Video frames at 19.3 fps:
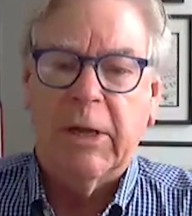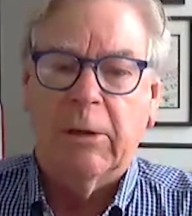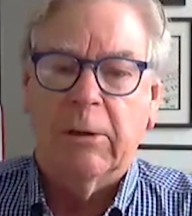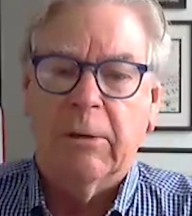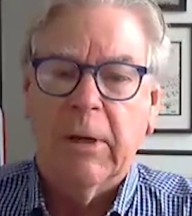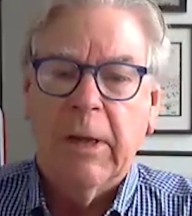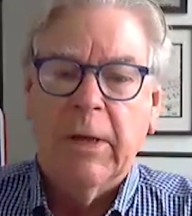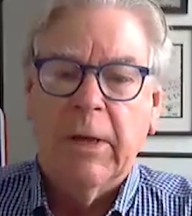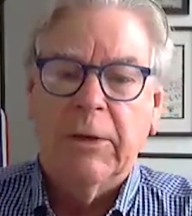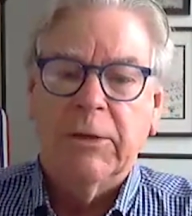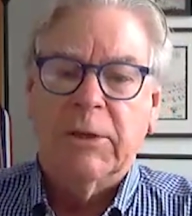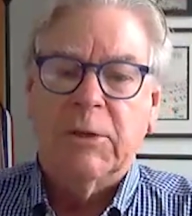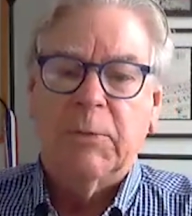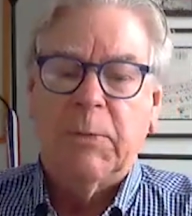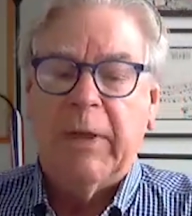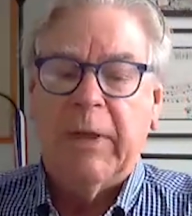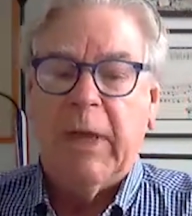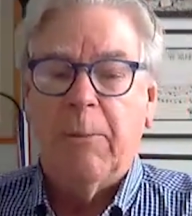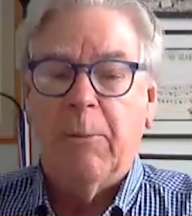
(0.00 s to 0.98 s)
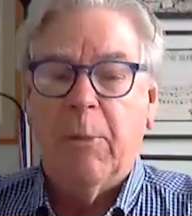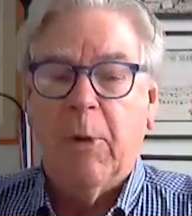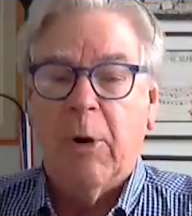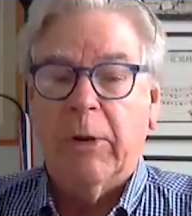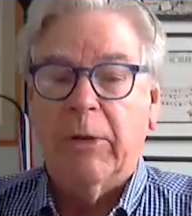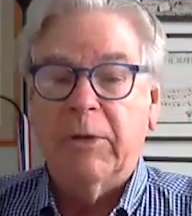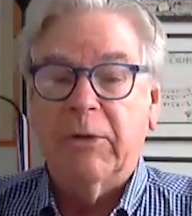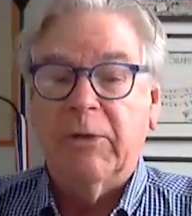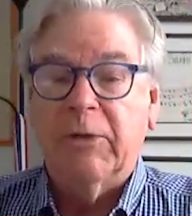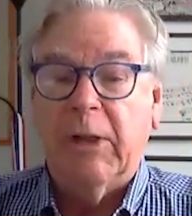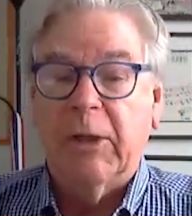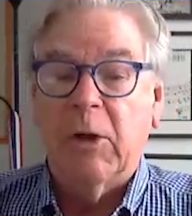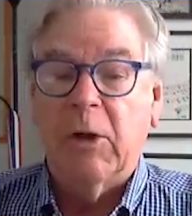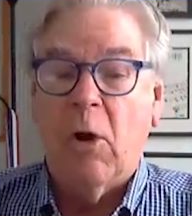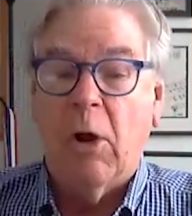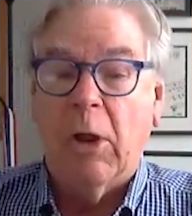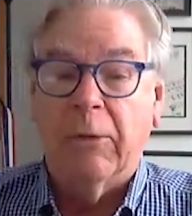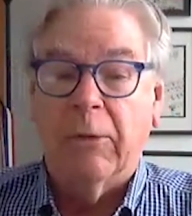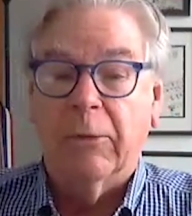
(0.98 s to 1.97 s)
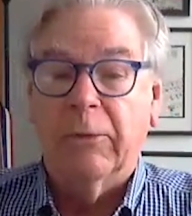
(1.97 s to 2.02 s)
sailor, just became part of the Sailing
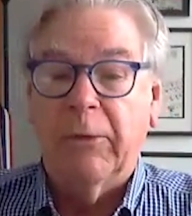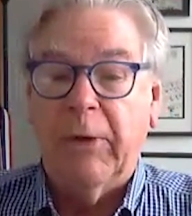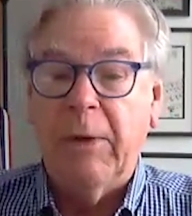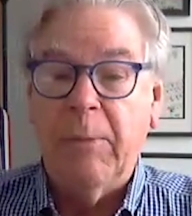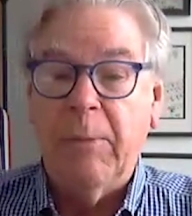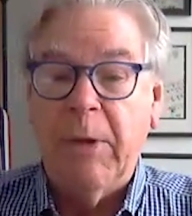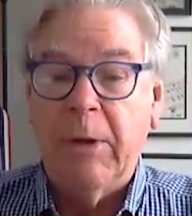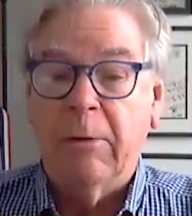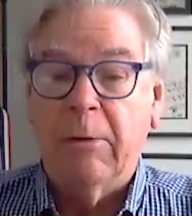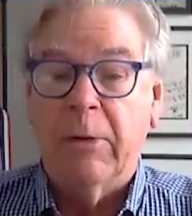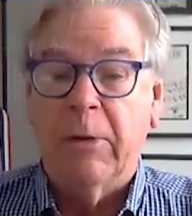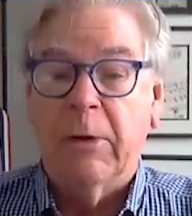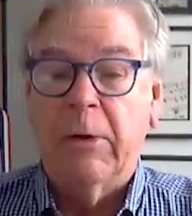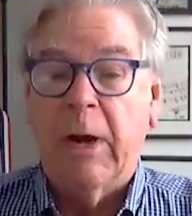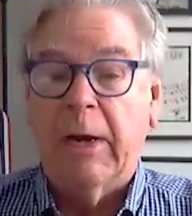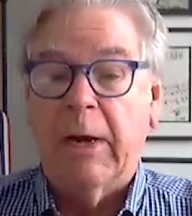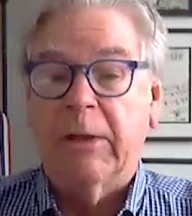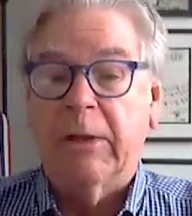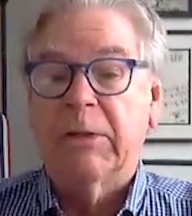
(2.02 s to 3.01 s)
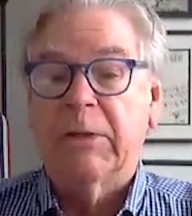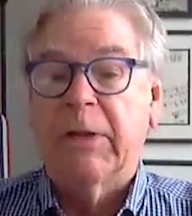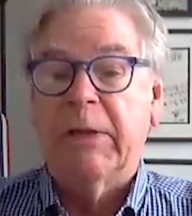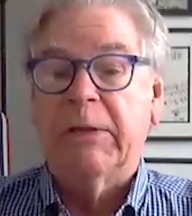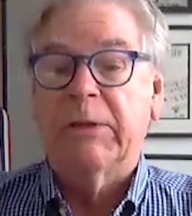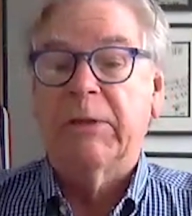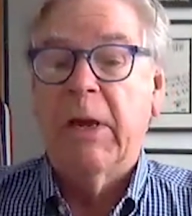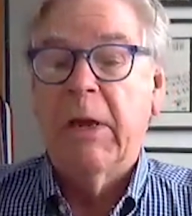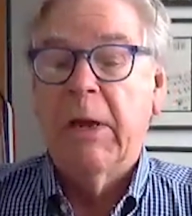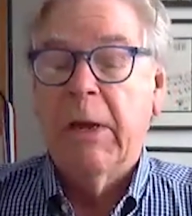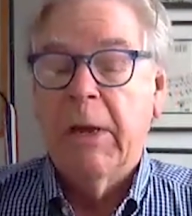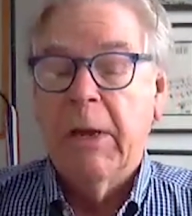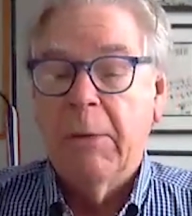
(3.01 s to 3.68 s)
Hall of Fame here in the United States.